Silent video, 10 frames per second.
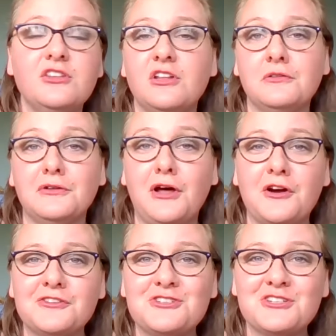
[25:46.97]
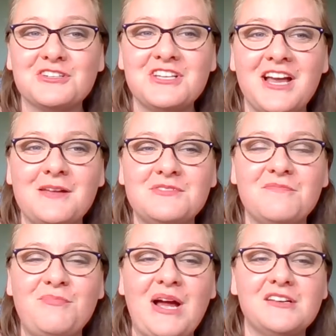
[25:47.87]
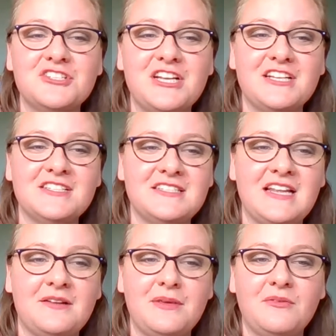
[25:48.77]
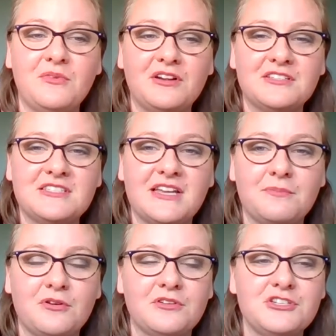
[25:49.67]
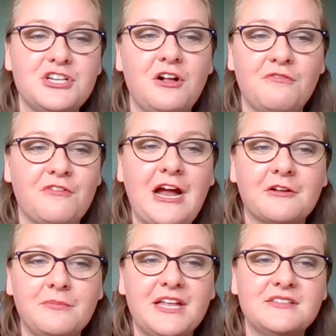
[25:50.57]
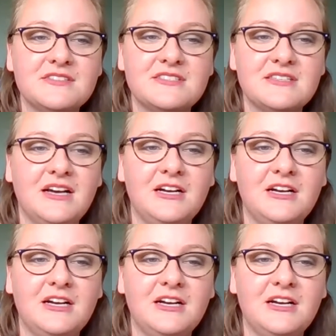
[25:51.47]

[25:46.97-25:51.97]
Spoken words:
larger types of biogenous sediment where it's like broken shell fragments.